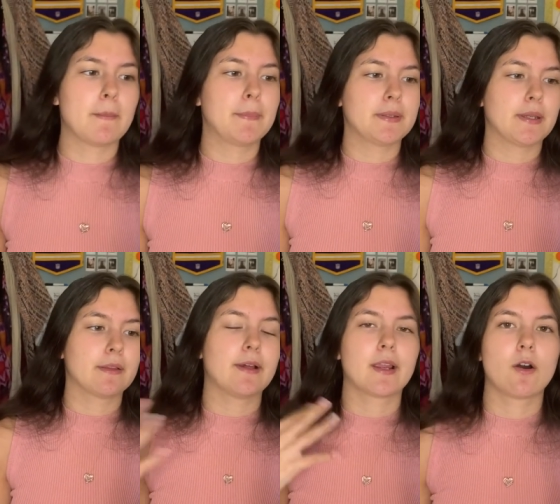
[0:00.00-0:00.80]
it being
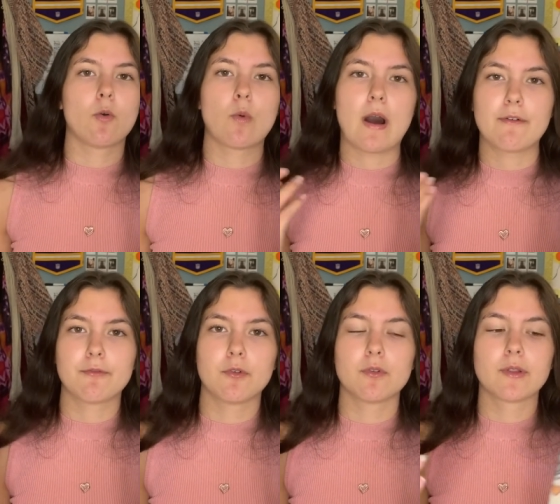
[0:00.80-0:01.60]
like a
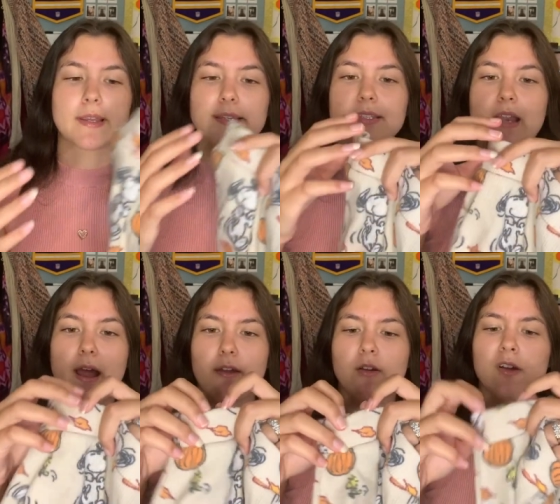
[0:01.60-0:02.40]
waffle like
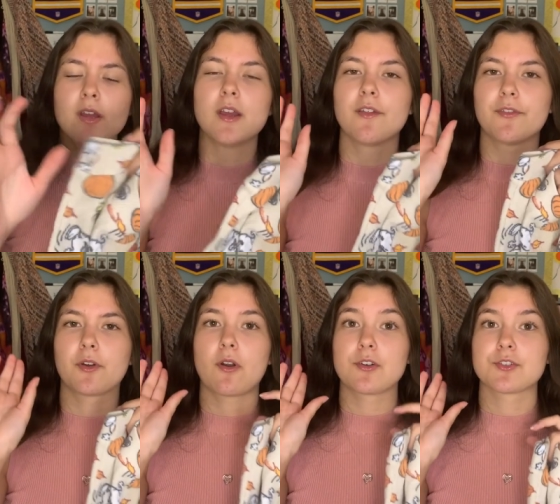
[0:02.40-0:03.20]
style.
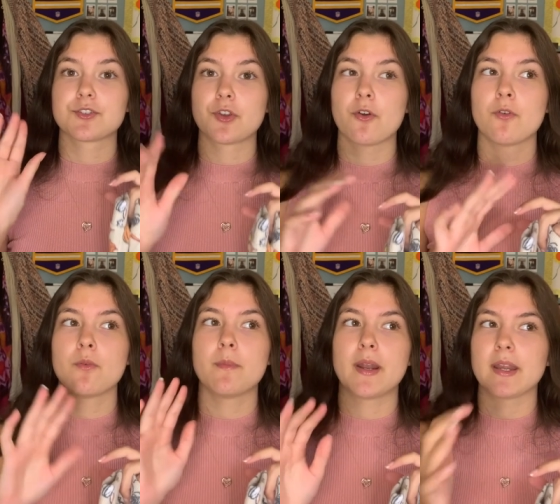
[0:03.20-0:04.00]
There are so
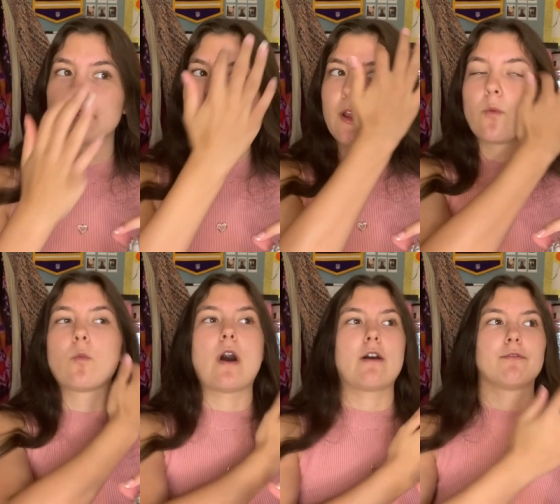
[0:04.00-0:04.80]
many like
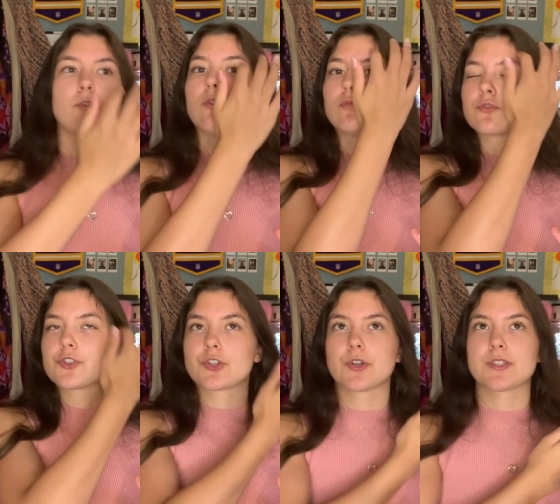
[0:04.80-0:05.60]
waffle
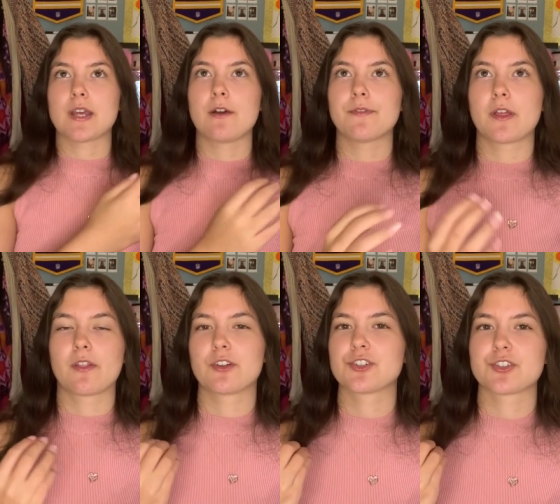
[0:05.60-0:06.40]
shirts out there
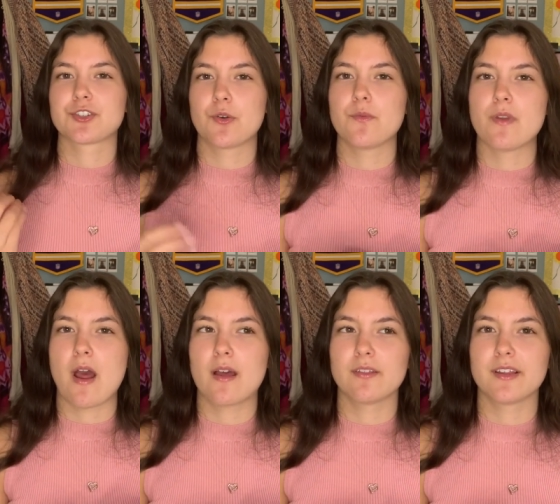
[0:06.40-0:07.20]
that are just so
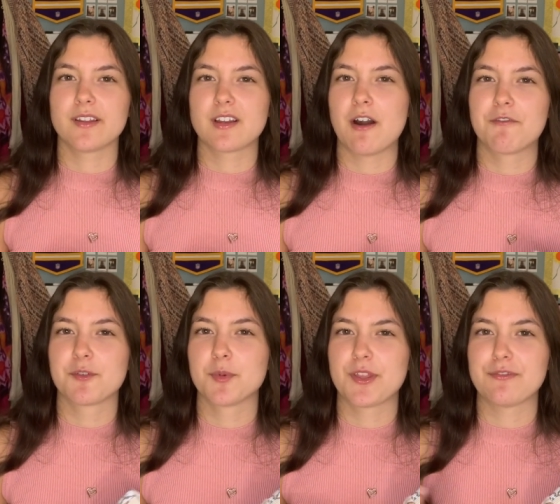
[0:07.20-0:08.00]
not like
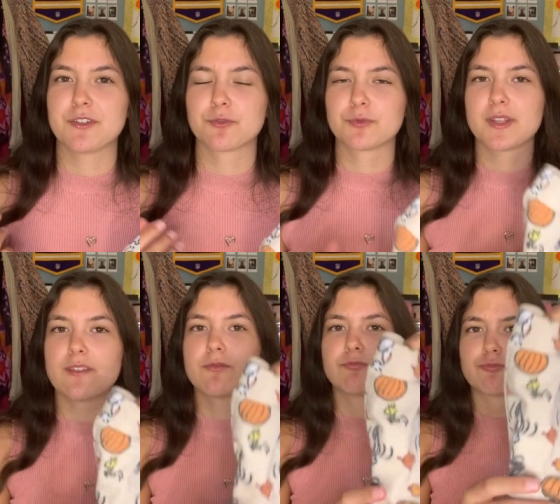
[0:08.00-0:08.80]
comfortable. They feel
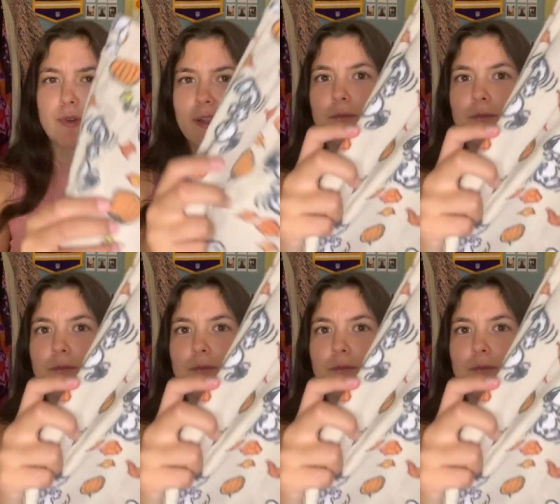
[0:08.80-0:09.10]
really like